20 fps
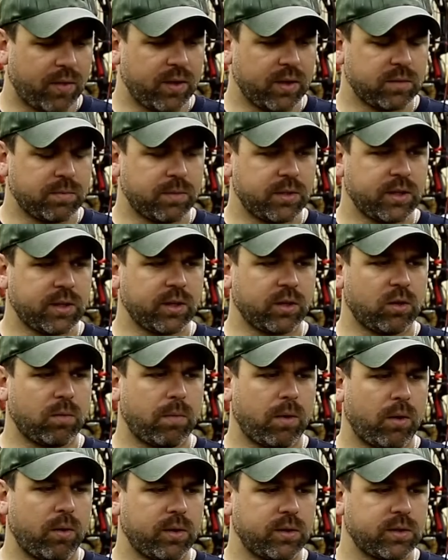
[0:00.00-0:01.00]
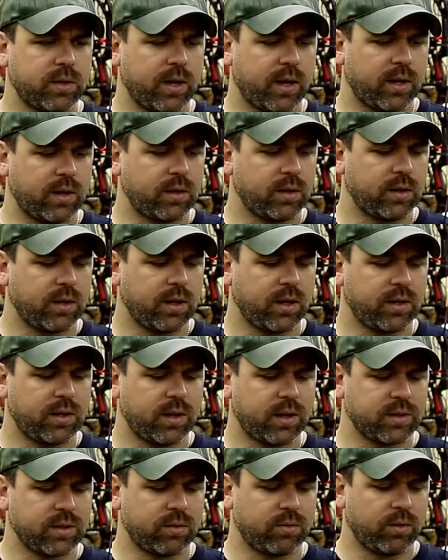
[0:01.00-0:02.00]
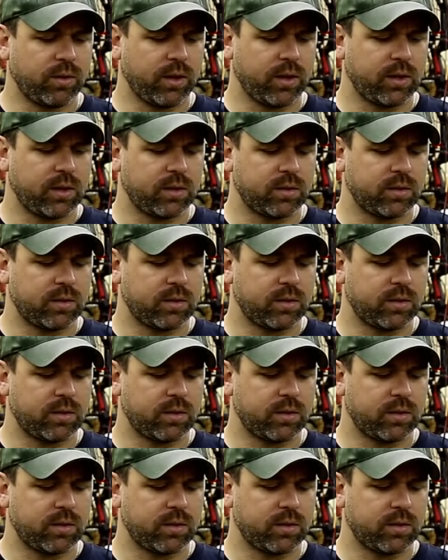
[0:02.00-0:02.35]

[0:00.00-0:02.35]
this particular bow is that it doesn't really